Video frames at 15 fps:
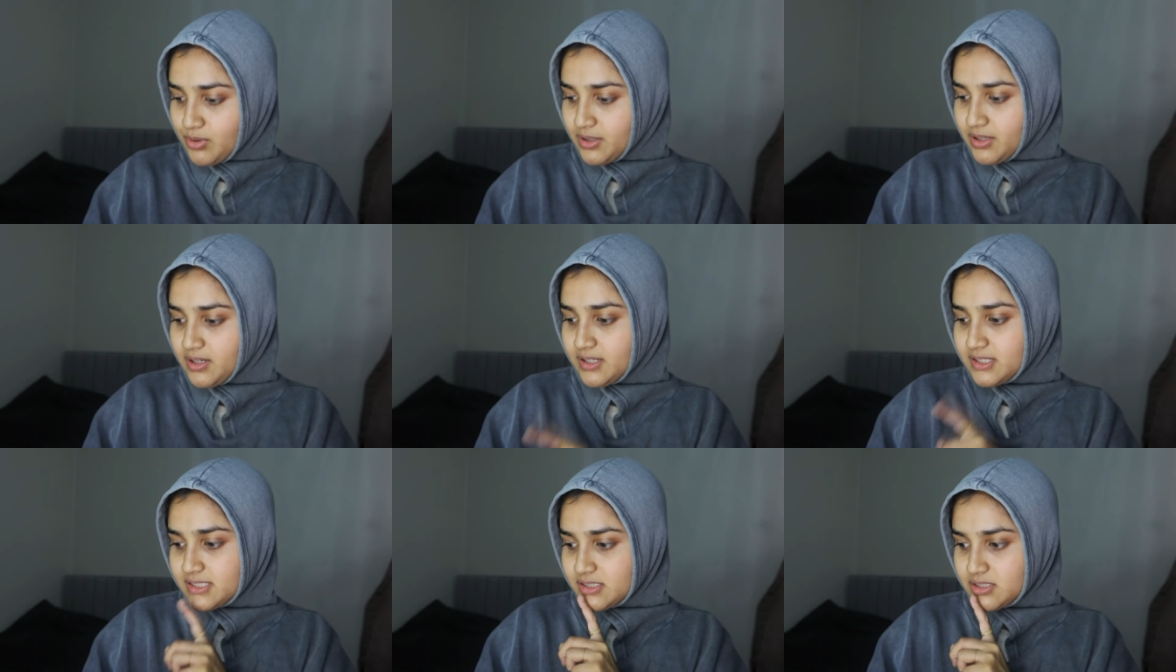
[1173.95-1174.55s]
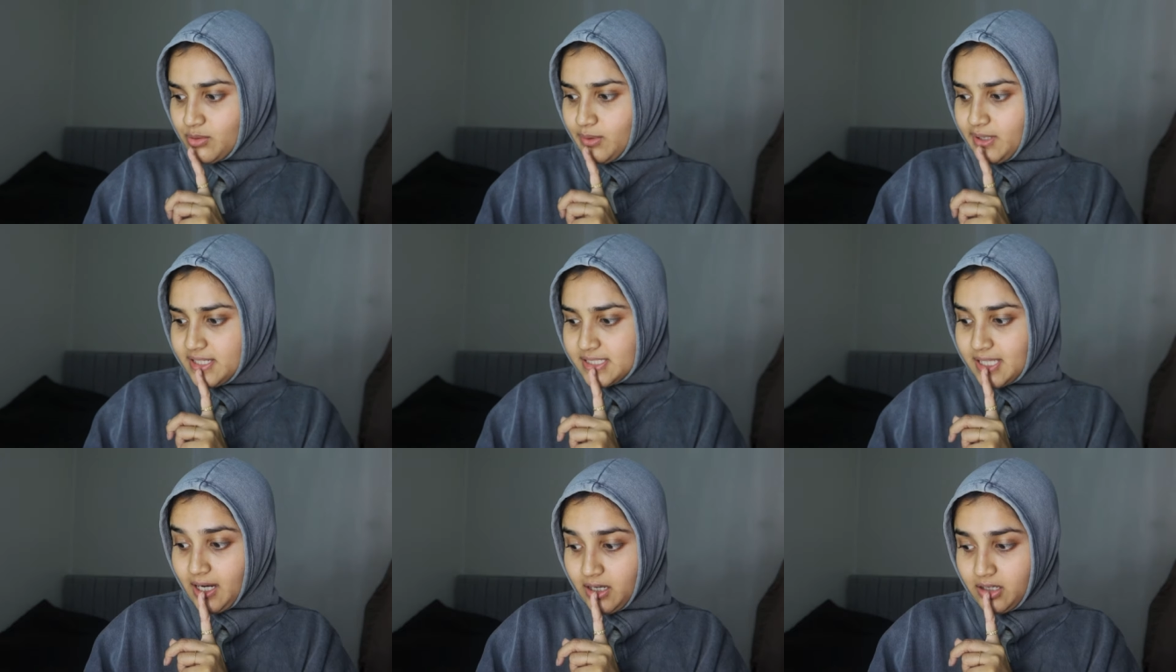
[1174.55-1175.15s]
products so it
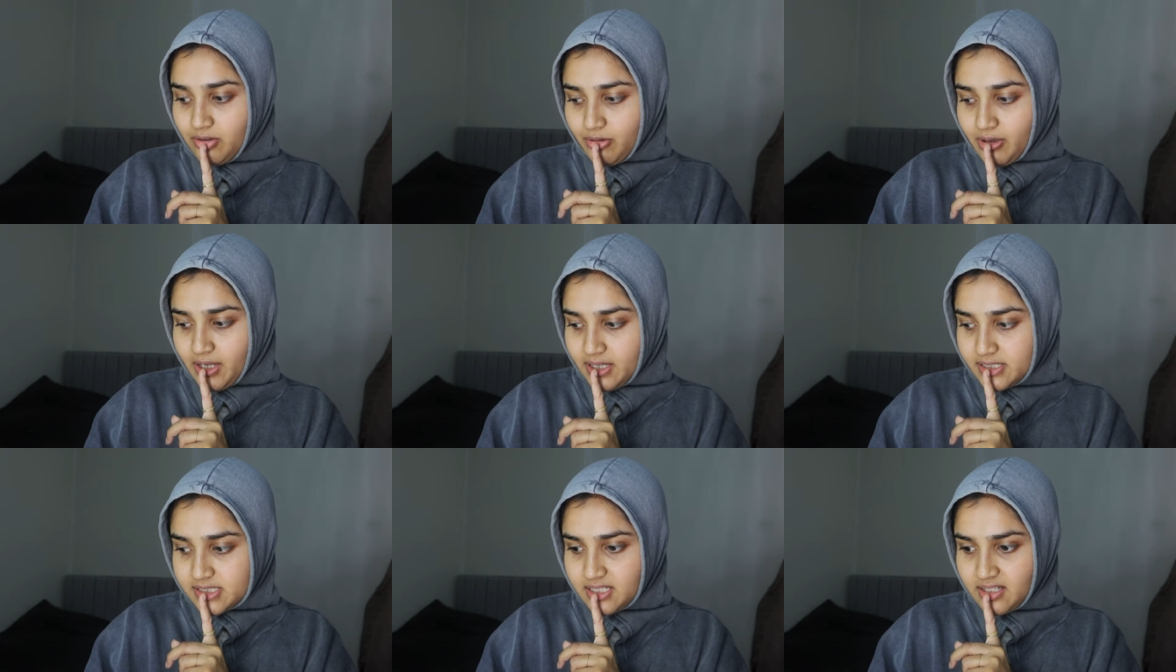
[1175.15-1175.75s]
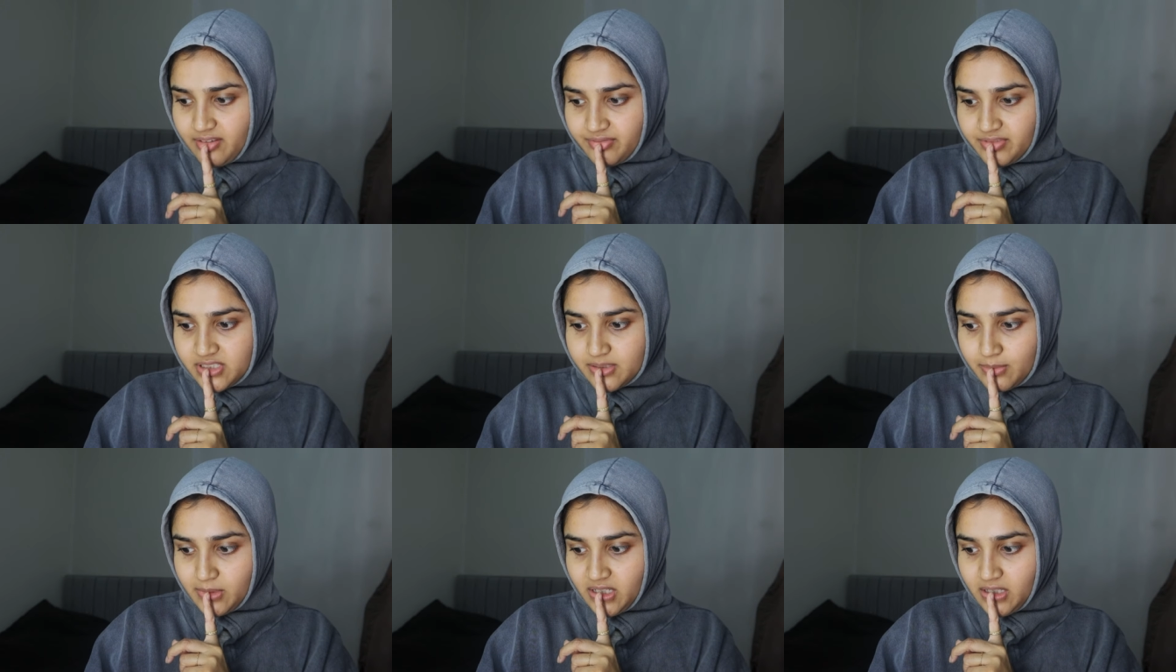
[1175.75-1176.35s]
has hyaluronic acid and
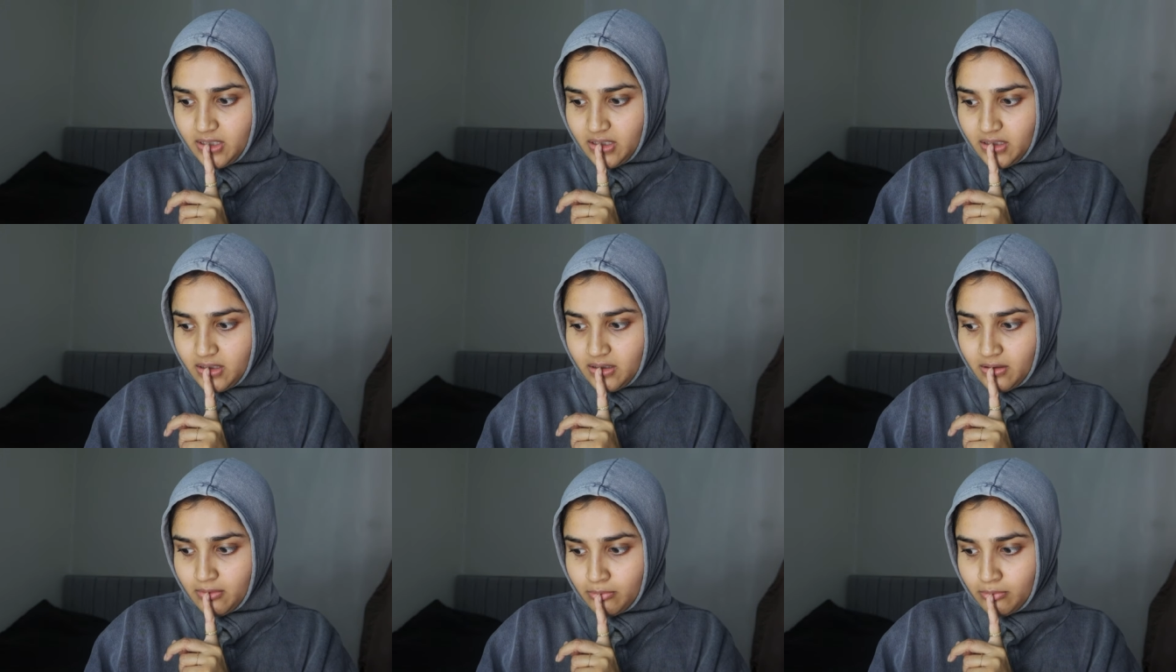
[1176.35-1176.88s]
vitamin e